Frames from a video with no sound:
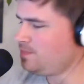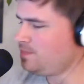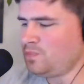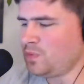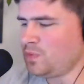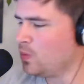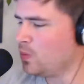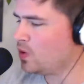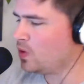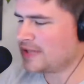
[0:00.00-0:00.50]

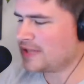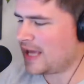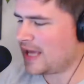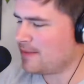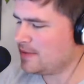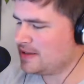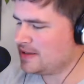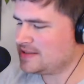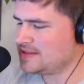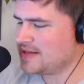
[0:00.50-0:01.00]
one
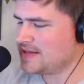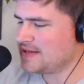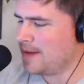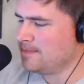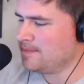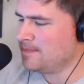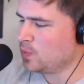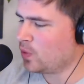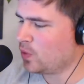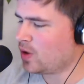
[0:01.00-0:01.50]
game at a time.
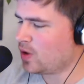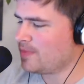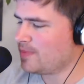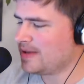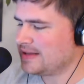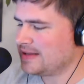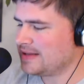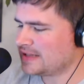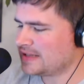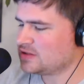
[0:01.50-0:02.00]
You worry about
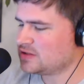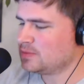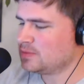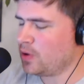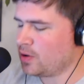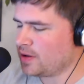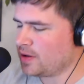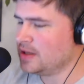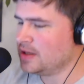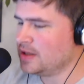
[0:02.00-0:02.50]
the next
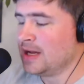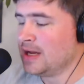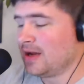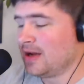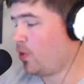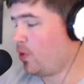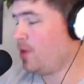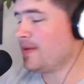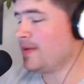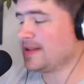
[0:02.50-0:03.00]
opponent.
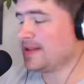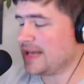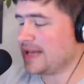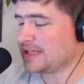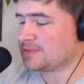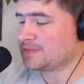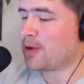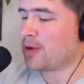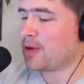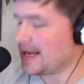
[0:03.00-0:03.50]
Worry about the
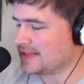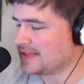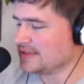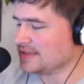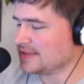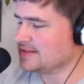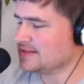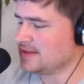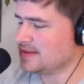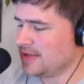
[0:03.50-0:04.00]
next
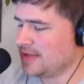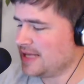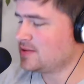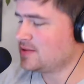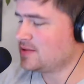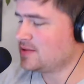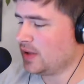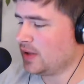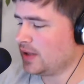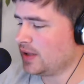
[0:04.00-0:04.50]
practice. I mean, that's
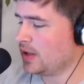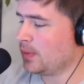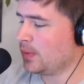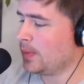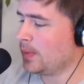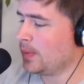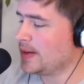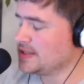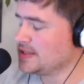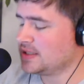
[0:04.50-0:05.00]
really the
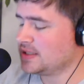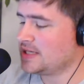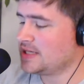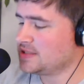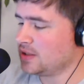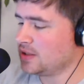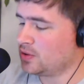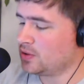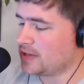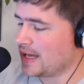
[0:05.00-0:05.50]
way they
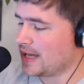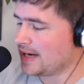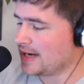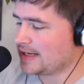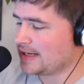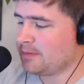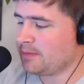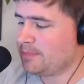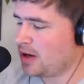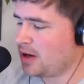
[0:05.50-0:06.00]
should look at it.
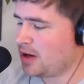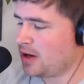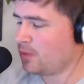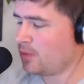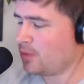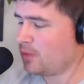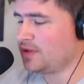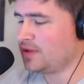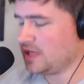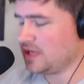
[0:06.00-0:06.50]
Get better with
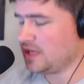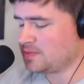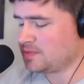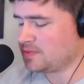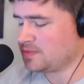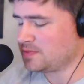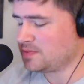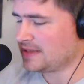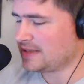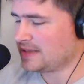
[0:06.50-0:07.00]
each
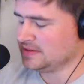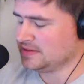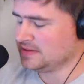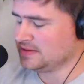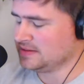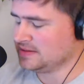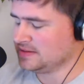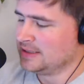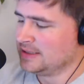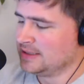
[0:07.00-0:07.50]
practice.
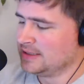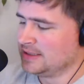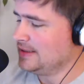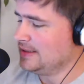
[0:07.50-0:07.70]
And